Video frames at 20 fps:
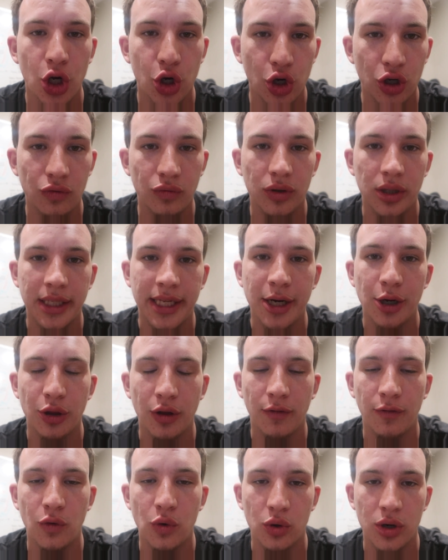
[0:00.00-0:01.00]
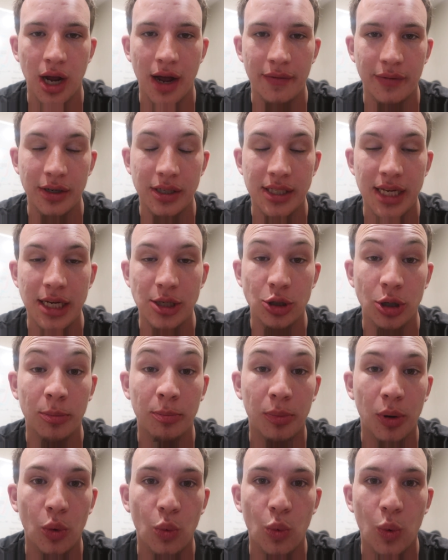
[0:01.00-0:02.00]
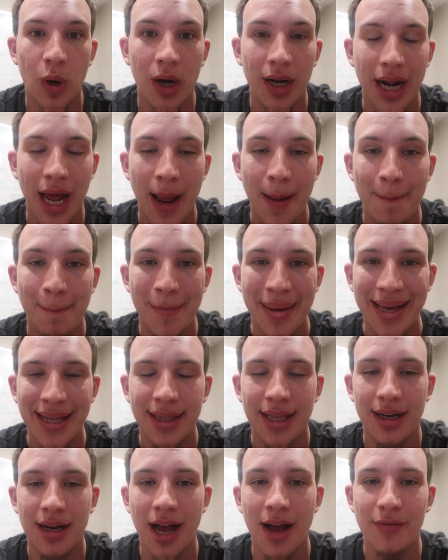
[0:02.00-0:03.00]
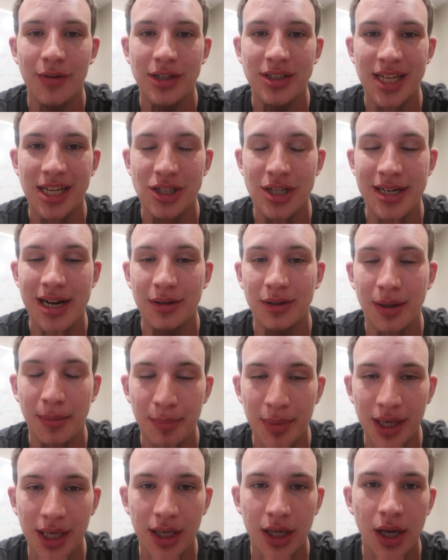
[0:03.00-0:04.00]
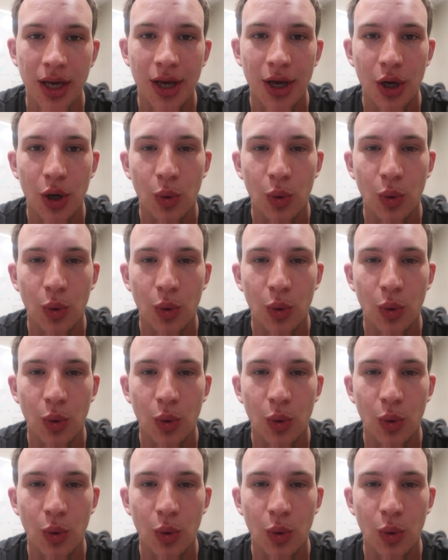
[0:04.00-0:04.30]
Couldn't really hear the full conversation, but what I made the conversation out to be